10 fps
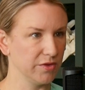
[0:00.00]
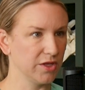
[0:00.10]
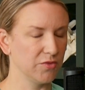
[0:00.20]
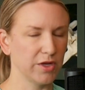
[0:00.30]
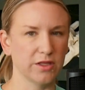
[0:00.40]

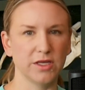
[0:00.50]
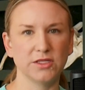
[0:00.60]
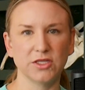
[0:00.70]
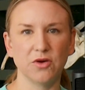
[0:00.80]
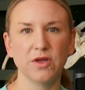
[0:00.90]
really quickly.
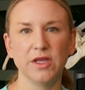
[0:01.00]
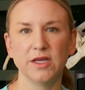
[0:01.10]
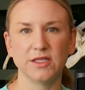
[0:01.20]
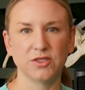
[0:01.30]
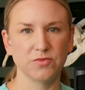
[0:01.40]
So
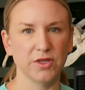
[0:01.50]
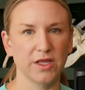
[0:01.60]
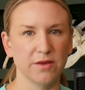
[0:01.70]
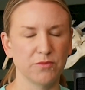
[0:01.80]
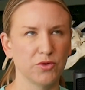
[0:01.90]
it's a
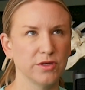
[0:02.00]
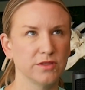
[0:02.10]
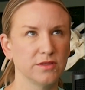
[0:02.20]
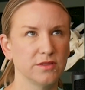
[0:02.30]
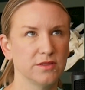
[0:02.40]
really
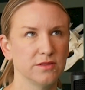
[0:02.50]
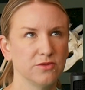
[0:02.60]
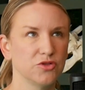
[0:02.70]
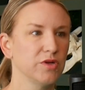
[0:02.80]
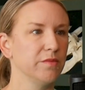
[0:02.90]
important
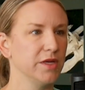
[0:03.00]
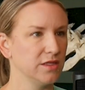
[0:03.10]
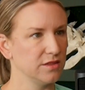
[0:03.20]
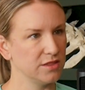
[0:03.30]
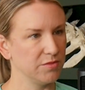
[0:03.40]

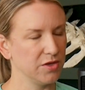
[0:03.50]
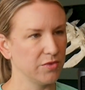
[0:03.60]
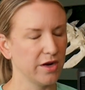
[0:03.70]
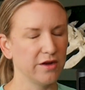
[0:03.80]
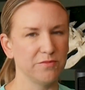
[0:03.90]
treatment to be
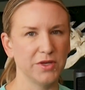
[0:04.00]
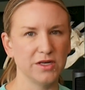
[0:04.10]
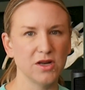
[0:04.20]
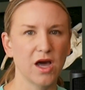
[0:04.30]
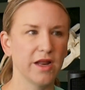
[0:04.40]
aware of, but
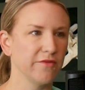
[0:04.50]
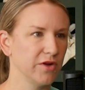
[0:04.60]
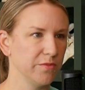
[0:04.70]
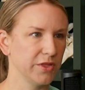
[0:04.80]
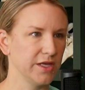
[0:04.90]
not
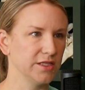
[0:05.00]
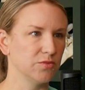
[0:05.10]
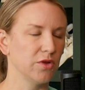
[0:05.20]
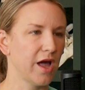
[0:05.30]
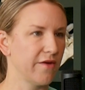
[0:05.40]
every place
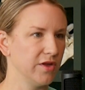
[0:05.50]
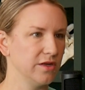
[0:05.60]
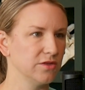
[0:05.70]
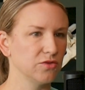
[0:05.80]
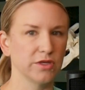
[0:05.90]
will have
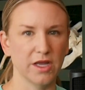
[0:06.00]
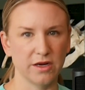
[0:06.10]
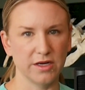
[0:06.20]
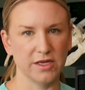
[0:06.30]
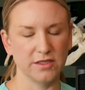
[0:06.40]
it or
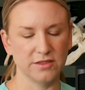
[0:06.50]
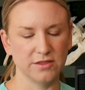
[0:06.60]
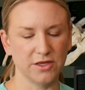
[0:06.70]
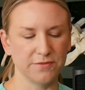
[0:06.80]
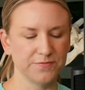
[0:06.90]
carry it.
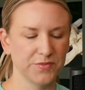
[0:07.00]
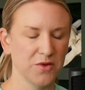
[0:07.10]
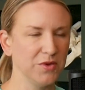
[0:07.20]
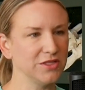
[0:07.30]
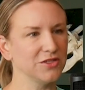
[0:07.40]
So
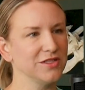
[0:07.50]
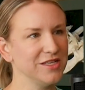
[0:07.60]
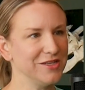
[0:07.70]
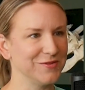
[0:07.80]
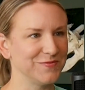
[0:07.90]
we
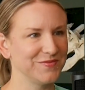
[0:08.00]
certainly do.